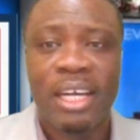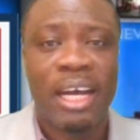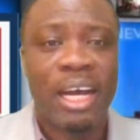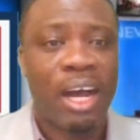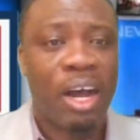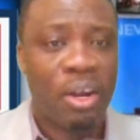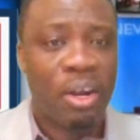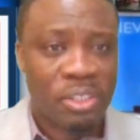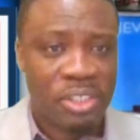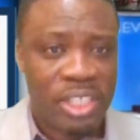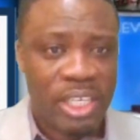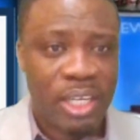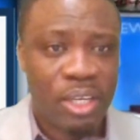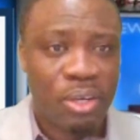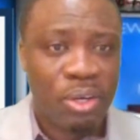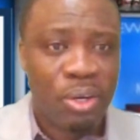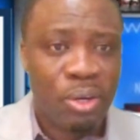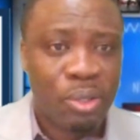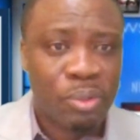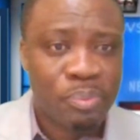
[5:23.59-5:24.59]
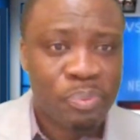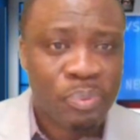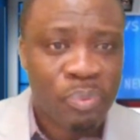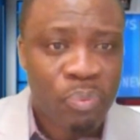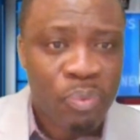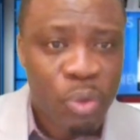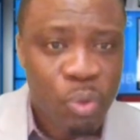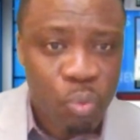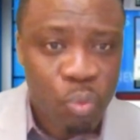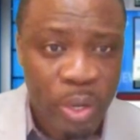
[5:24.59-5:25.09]
until
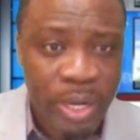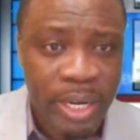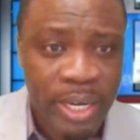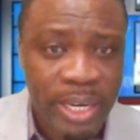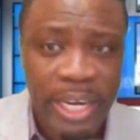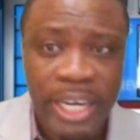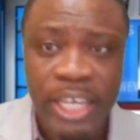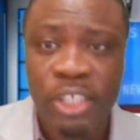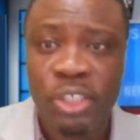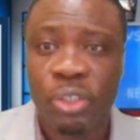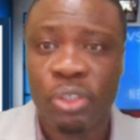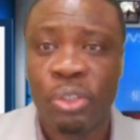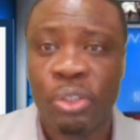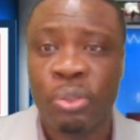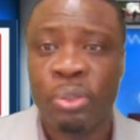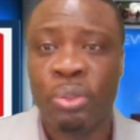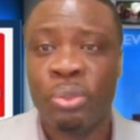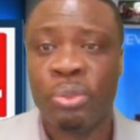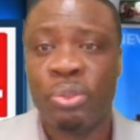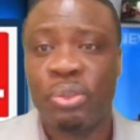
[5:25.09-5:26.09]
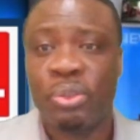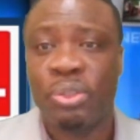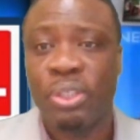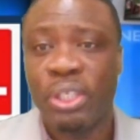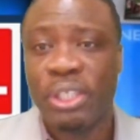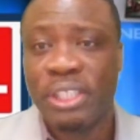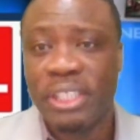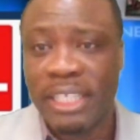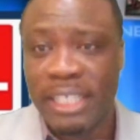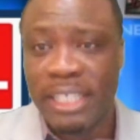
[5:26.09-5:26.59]
we introduce
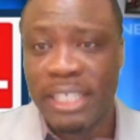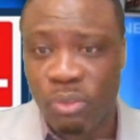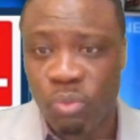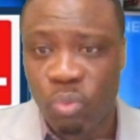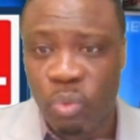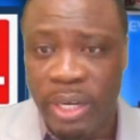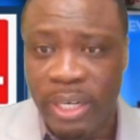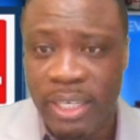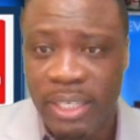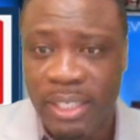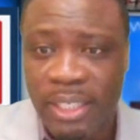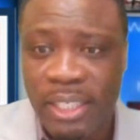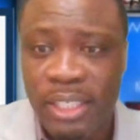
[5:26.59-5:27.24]
the network.